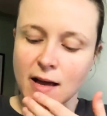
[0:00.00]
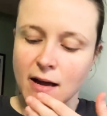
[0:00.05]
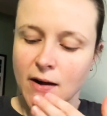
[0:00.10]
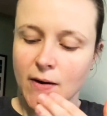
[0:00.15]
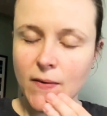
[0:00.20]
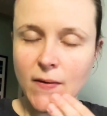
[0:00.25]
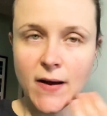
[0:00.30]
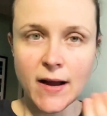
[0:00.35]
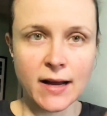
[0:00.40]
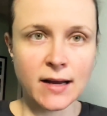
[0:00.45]

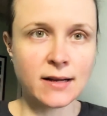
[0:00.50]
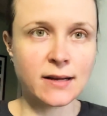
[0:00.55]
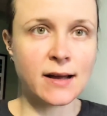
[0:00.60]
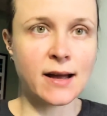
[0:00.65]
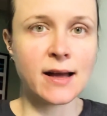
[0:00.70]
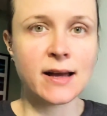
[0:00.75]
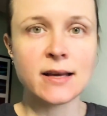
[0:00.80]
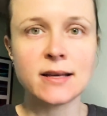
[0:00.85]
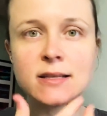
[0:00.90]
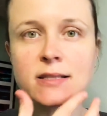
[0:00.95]
All right,
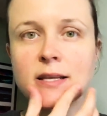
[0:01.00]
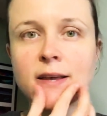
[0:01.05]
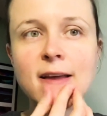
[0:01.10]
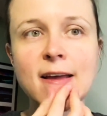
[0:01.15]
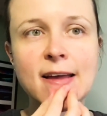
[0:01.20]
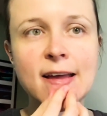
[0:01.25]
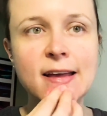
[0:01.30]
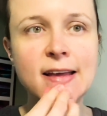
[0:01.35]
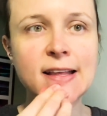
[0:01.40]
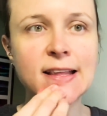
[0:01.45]
guys,
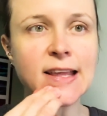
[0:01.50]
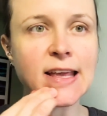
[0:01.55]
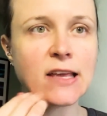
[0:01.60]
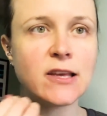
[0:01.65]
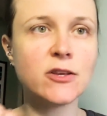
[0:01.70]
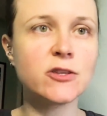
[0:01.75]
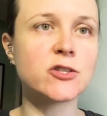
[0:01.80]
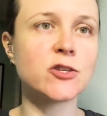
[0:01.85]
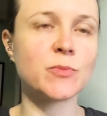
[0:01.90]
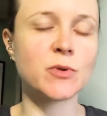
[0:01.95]
thank
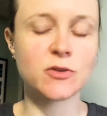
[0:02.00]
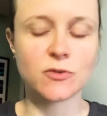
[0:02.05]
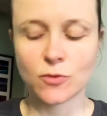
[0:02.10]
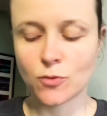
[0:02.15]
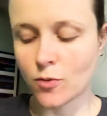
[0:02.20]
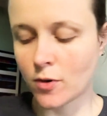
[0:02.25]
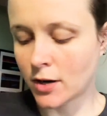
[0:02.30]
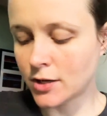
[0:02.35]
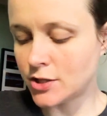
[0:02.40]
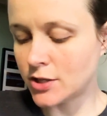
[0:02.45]
you so much for
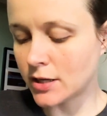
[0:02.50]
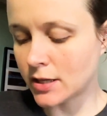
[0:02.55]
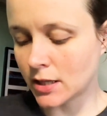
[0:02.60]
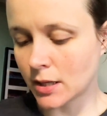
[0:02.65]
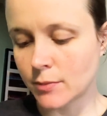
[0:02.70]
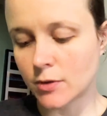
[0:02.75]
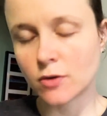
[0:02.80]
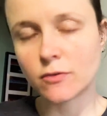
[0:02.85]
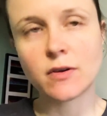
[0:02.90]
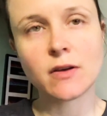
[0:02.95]
watching, and let
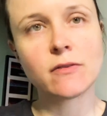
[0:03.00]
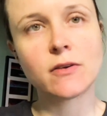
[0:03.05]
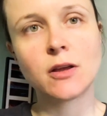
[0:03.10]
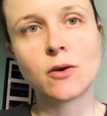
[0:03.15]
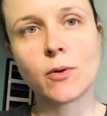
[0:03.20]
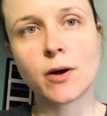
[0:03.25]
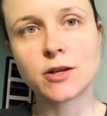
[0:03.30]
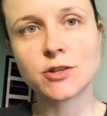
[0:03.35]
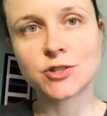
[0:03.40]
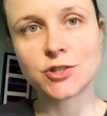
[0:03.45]
me know if you have any
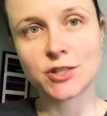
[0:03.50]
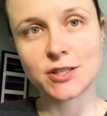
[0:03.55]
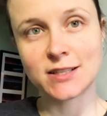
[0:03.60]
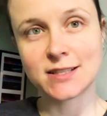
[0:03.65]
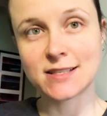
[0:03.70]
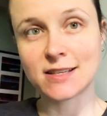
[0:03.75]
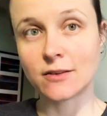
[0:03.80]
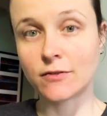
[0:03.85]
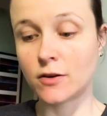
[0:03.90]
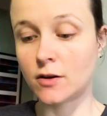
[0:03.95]

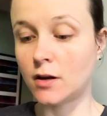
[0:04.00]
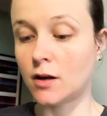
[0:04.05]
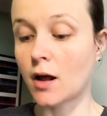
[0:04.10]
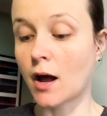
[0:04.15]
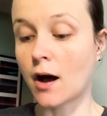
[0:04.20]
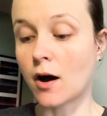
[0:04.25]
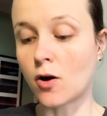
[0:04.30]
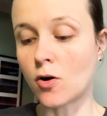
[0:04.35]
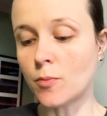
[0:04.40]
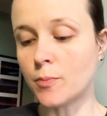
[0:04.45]
questions, and if you need
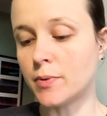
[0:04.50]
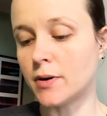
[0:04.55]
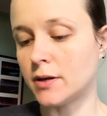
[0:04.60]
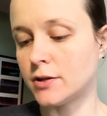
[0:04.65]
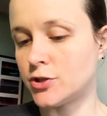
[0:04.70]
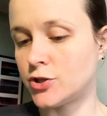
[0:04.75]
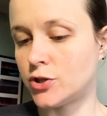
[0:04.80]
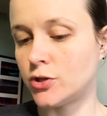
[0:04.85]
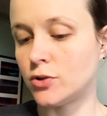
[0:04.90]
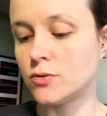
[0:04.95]
help
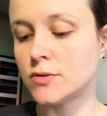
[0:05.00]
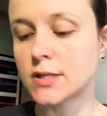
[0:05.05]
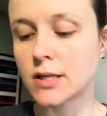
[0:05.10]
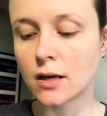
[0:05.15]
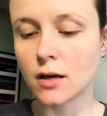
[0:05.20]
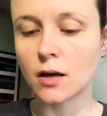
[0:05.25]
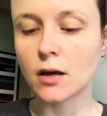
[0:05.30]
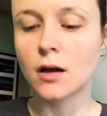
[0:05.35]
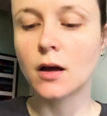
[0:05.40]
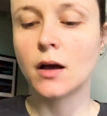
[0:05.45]

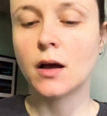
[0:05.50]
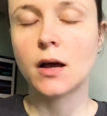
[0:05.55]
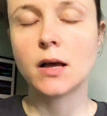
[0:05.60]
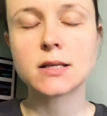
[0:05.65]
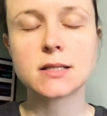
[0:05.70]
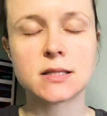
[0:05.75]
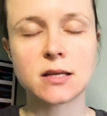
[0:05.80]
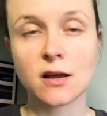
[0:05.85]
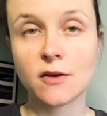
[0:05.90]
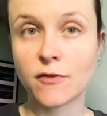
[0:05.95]
choosing
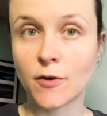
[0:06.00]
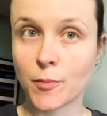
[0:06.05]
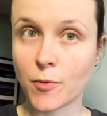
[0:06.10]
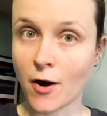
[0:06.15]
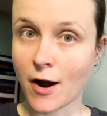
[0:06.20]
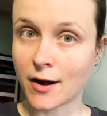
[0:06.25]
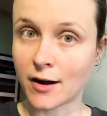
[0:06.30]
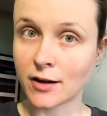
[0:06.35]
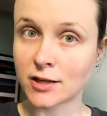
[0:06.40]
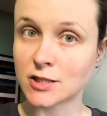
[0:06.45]
safer
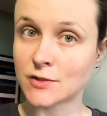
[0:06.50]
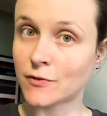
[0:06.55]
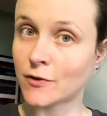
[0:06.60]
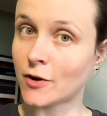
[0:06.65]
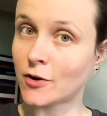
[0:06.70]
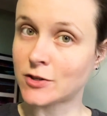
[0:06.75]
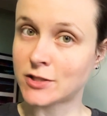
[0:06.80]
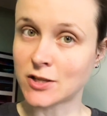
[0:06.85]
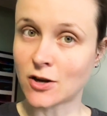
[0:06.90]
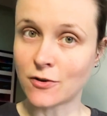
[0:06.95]
products for
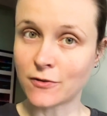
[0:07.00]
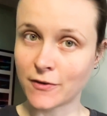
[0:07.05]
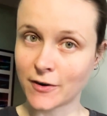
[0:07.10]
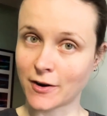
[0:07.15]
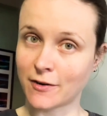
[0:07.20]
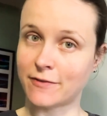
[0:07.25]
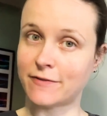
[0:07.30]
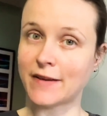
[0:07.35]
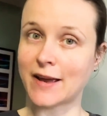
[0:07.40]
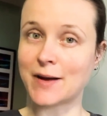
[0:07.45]
yourself or
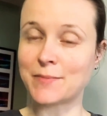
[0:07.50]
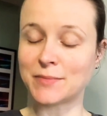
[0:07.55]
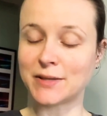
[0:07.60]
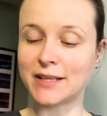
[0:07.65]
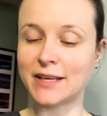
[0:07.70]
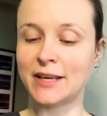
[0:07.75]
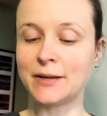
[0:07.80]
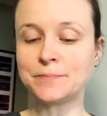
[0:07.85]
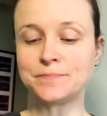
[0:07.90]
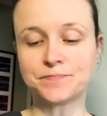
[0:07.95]
your
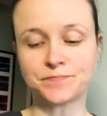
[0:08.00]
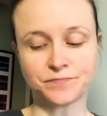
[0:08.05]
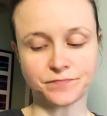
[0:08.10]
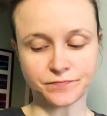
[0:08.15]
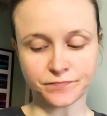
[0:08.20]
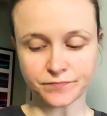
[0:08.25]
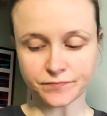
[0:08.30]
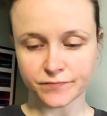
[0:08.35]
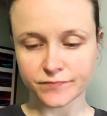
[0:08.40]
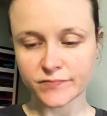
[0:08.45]
family,
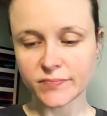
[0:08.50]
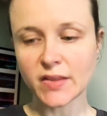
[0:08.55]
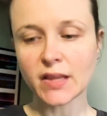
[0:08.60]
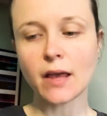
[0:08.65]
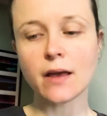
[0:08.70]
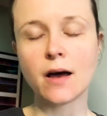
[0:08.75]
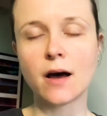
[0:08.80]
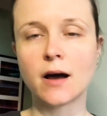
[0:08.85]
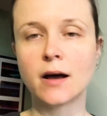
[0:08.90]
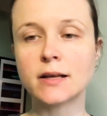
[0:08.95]

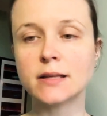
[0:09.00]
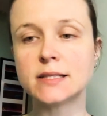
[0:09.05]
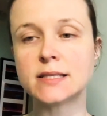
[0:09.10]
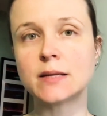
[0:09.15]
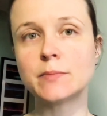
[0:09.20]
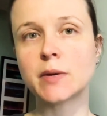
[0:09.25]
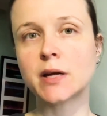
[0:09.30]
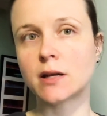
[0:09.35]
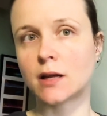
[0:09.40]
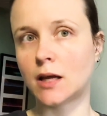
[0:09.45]
send
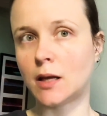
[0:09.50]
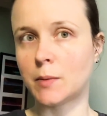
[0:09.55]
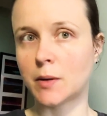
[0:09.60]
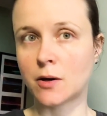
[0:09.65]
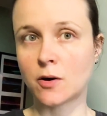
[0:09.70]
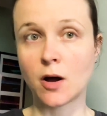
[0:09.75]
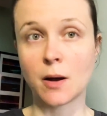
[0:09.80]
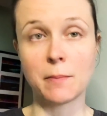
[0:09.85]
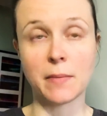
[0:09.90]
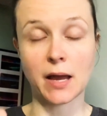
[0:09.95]
me an
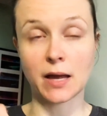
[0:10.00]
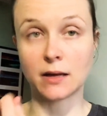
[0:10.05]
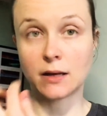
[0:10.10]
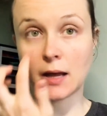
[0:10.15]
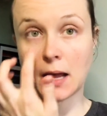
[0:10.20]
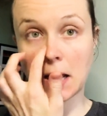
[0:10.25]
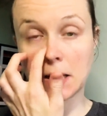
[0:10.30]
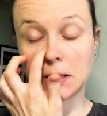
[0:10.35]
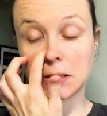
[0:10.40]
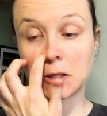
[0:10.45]
email,
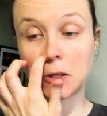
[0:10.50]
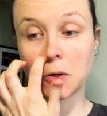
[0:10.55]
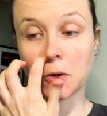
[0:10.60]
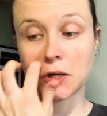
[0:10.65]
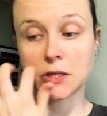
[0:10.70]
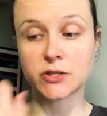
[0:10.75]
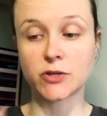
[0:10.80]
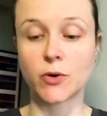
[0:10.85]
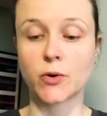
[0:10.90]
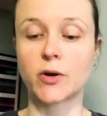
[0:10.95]

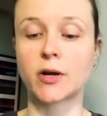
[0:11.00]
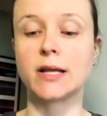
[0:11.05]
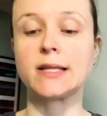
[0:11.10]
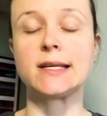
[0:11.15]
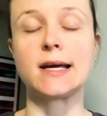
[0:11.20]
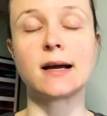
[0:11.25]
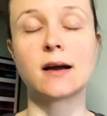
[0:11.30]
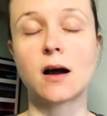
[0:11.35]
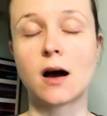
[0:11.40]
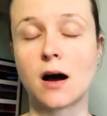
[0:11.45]

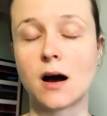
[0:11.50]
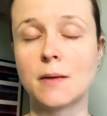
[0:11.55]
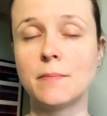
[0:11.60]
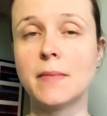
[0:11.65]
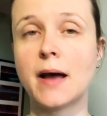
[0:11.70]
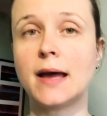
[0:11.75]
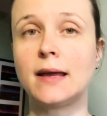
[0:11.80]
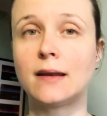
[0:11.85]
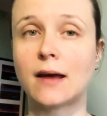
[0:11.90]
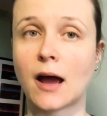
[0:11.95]
amanda@thecuriouscoconut.com,
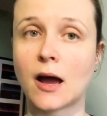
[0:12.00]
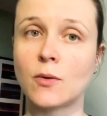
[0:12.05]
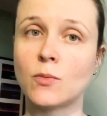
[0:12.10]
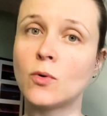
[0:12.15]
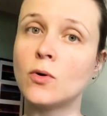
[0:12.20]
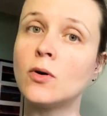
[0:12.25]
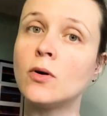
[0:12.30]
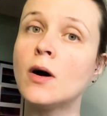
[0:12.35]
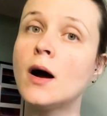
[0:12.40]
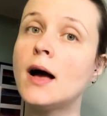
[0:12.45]
and I
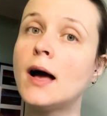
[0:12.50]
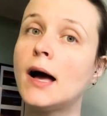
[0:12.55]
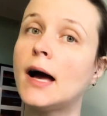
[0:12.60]
will